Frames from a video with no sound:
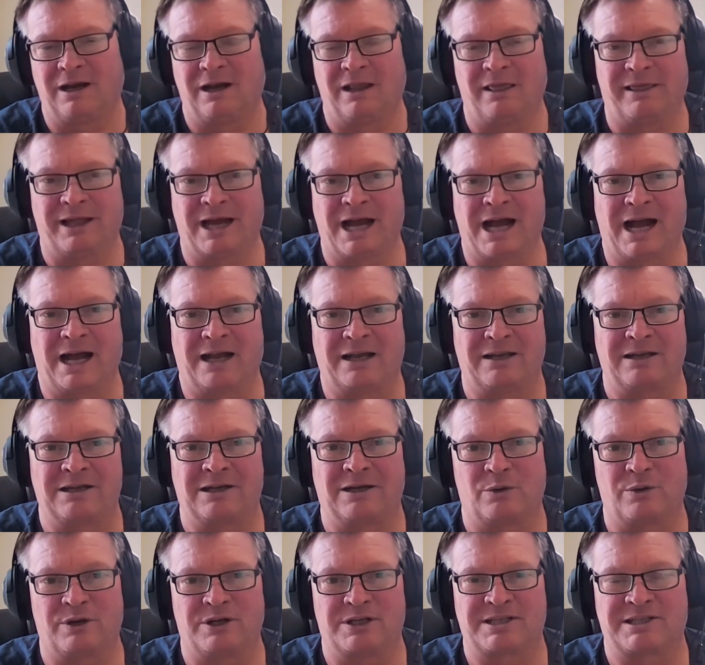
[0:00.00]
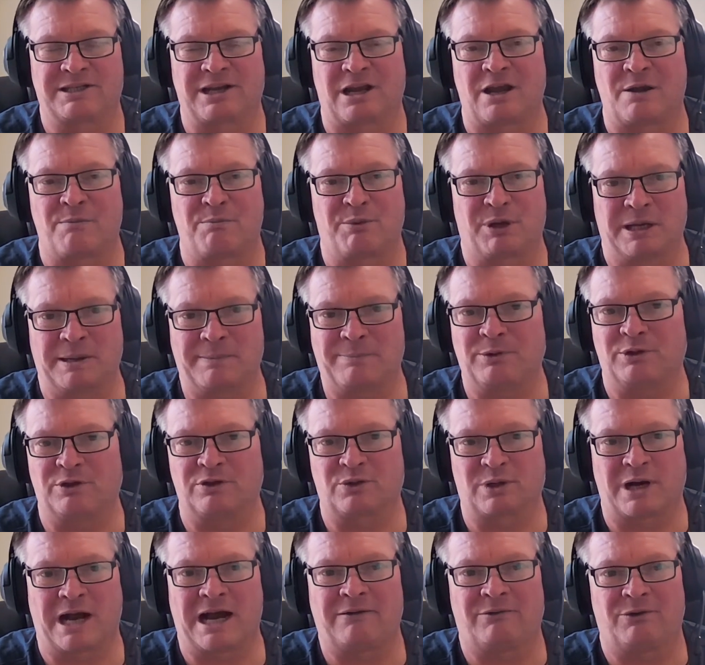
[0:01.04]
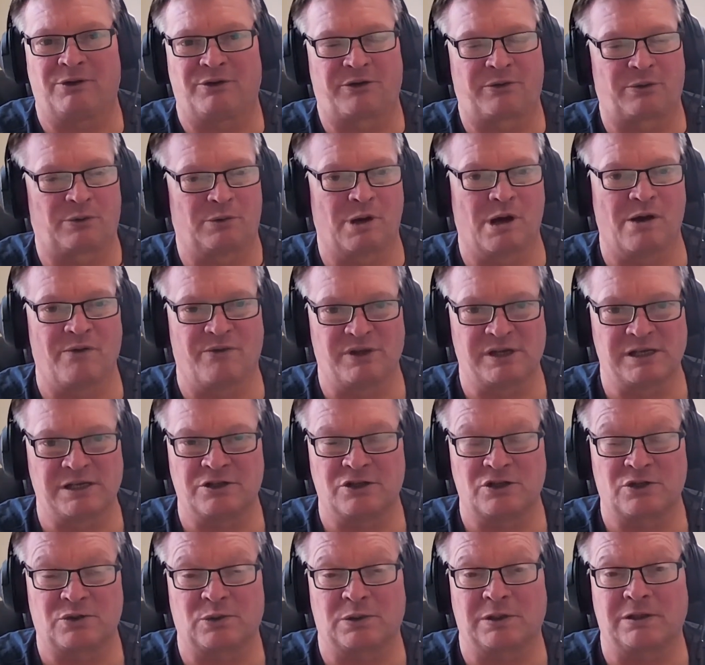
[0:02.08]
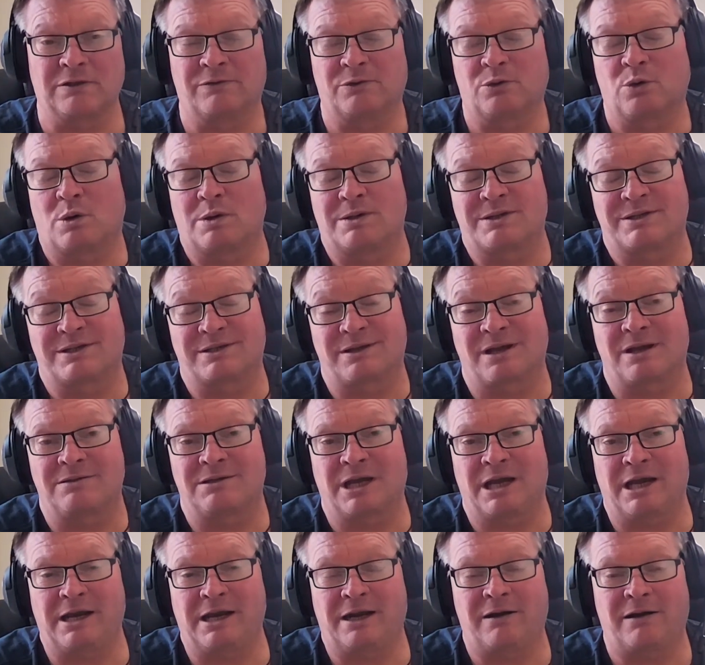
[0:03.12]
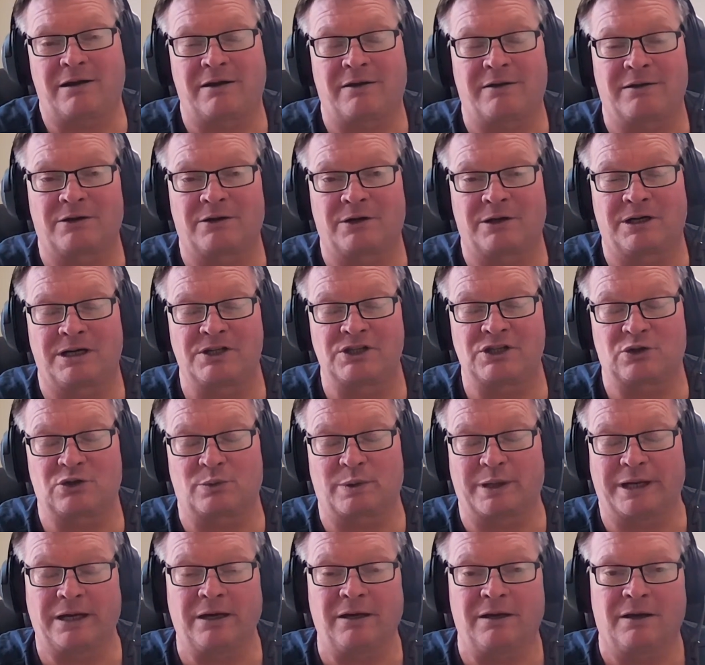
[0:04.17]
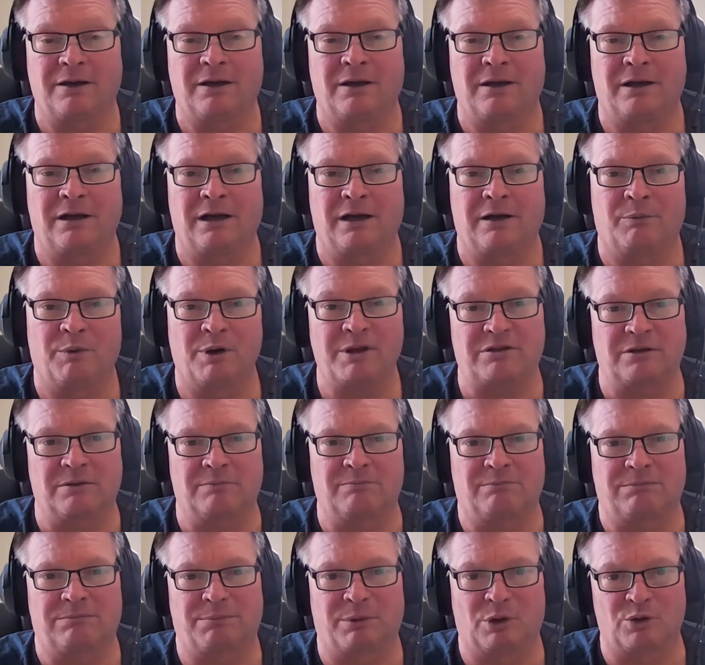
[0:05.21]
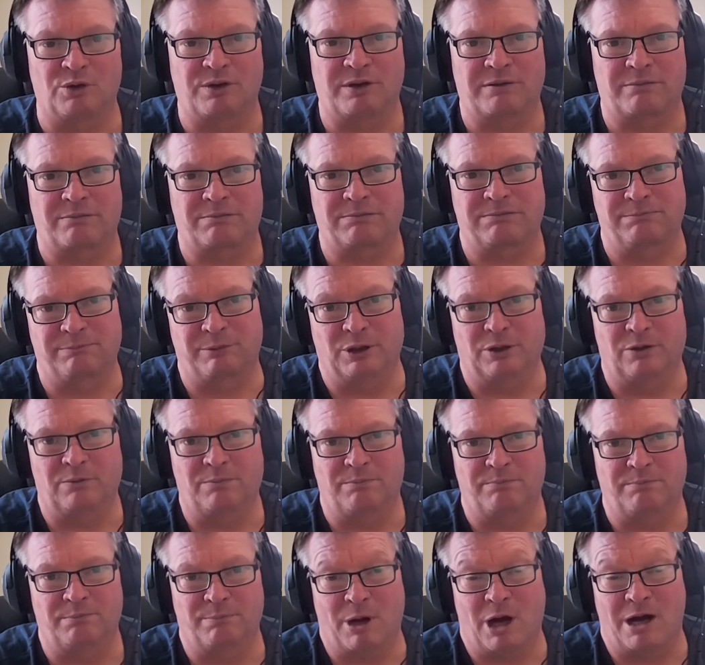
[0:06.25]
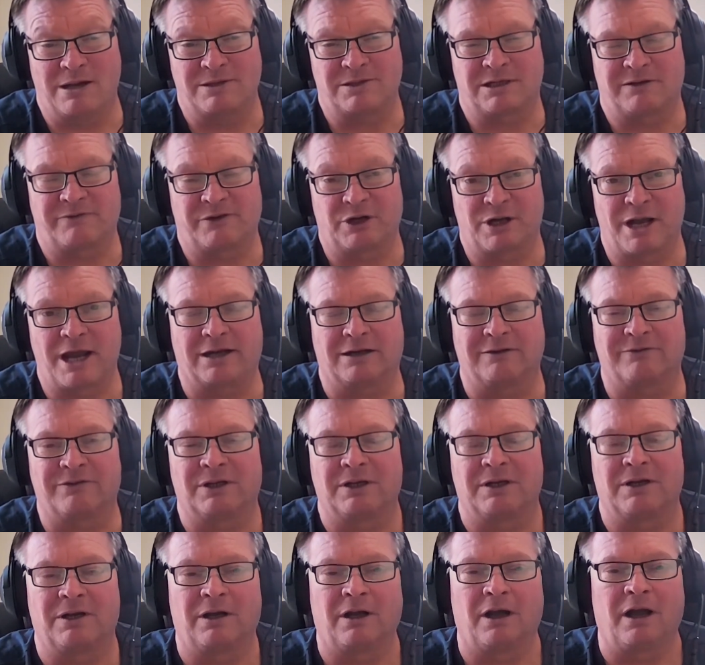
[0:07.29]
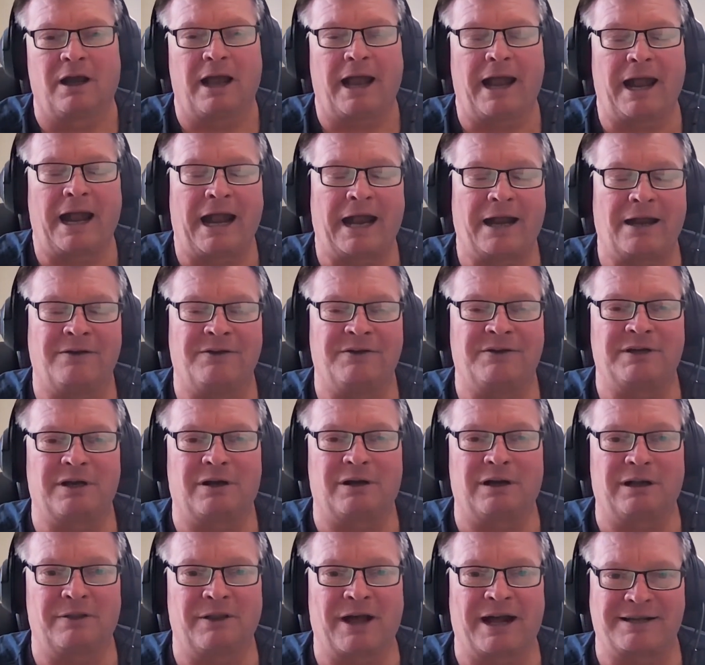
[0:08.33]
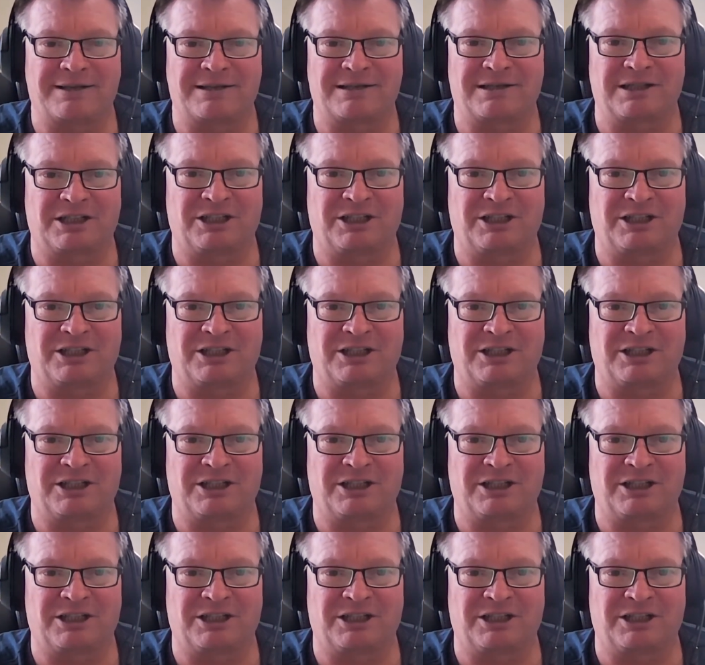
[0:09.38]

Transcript: that, you know, the same people travel throughout the industry. And of course, they take their history with them, both, you know, positive and negative. And that's the